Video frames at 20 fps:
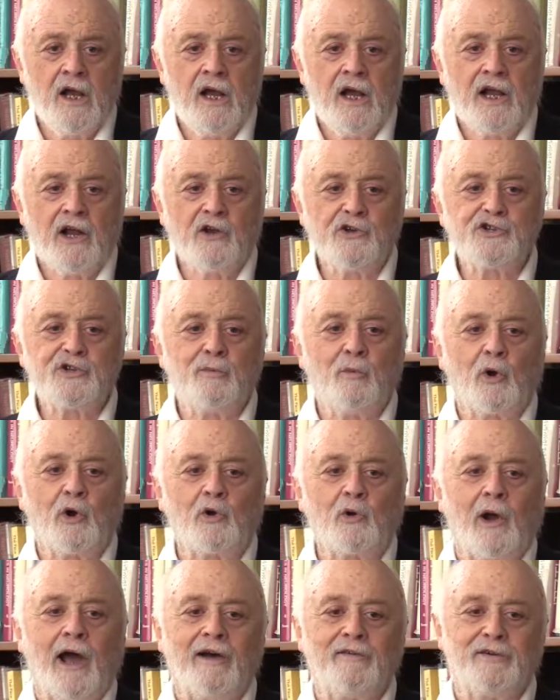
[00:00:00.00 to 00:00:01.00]
Here's a more
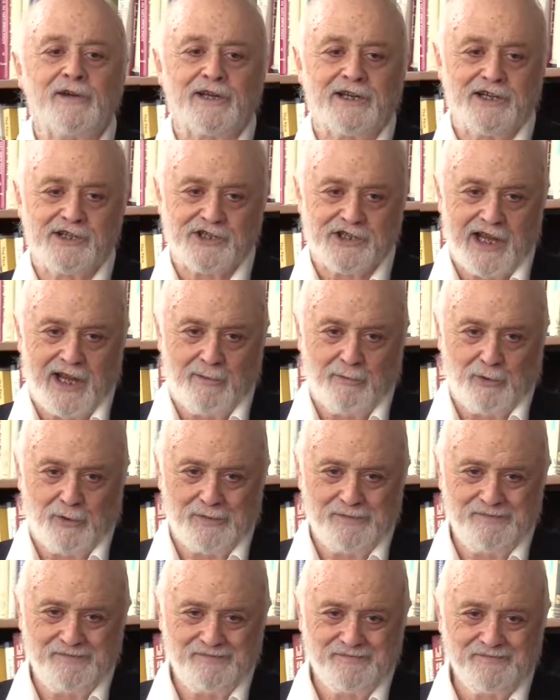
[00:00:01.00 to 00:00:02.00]
graphic
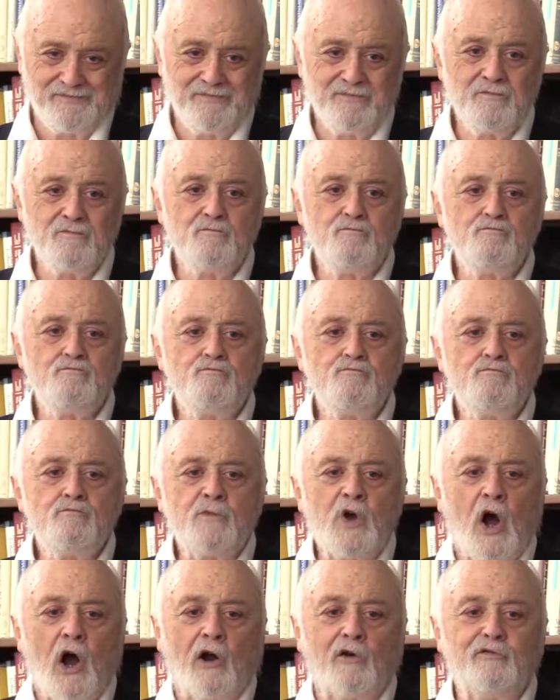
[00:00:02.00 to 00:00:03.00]
example.
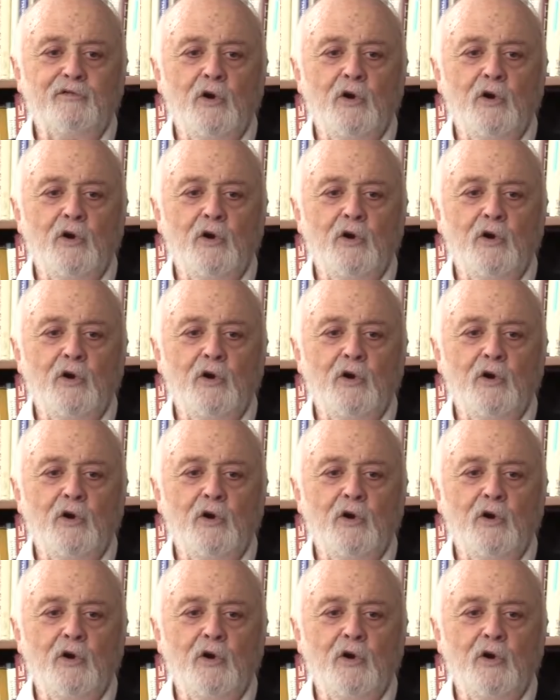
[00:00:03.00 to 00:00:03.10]
Our